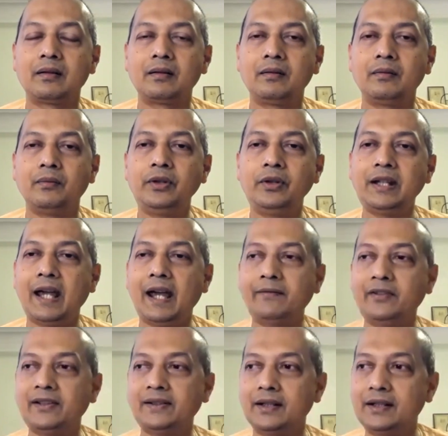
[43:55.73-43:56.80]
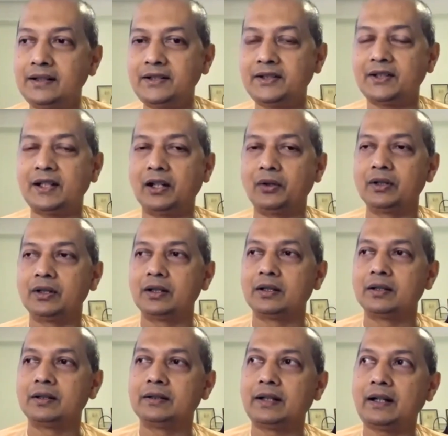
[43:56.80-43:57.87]
We have this urge now
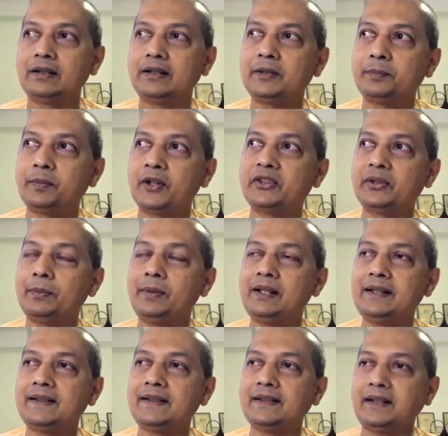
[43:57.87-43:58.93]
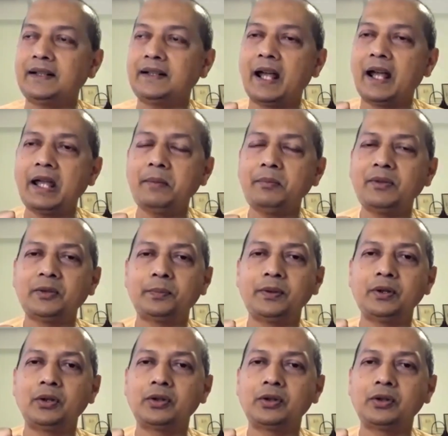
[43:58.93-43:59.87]
that this possibility is there. I am this pure